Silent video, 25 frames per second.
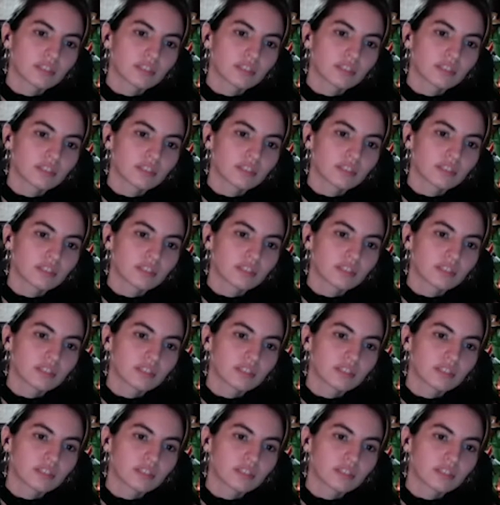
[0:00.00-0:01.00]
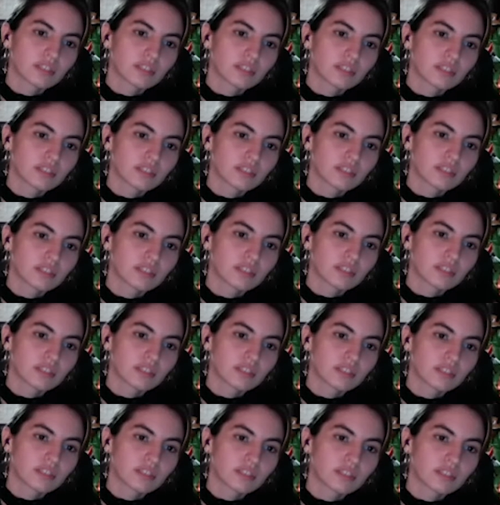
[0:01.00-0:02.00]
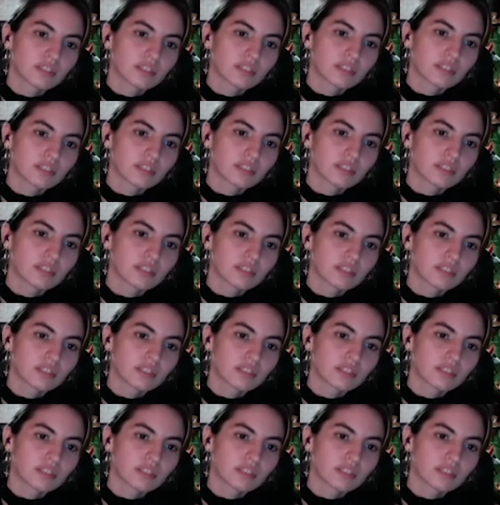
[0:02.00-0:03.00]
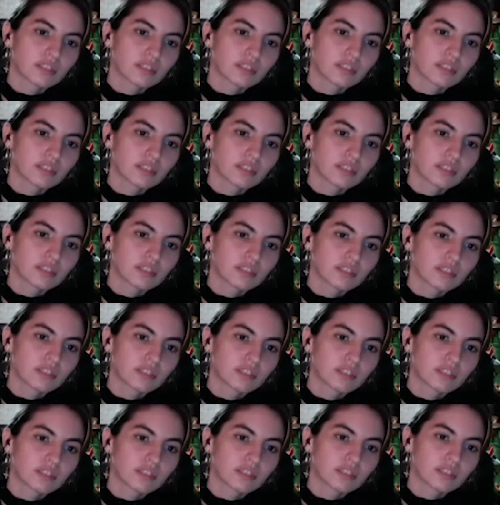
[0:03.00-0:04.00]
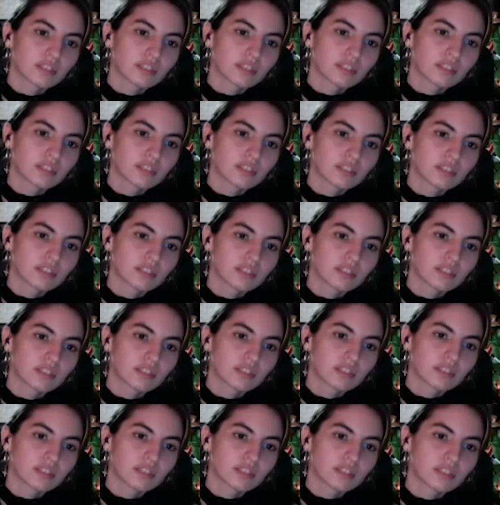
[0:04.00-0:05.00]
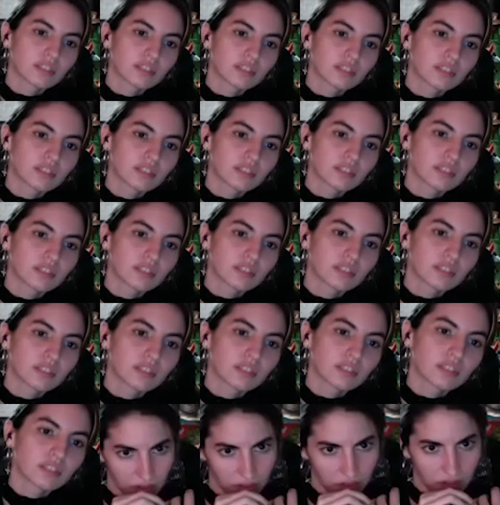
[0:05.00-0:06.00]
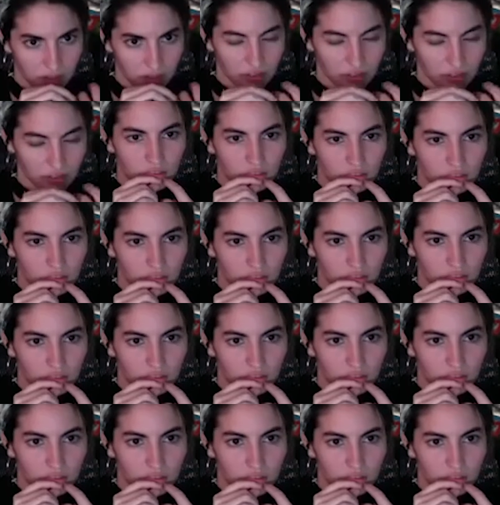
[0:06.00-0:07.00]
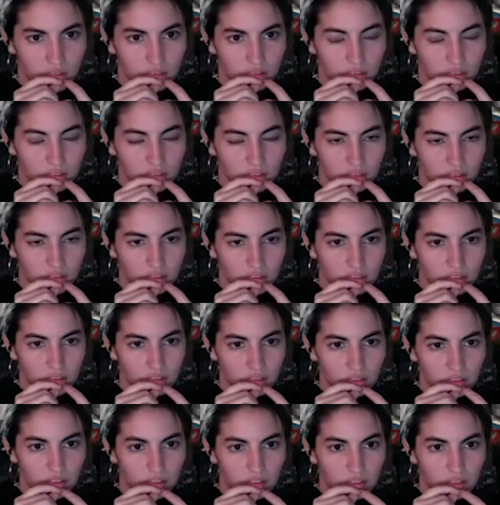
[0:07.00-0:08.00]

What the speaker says: (silent)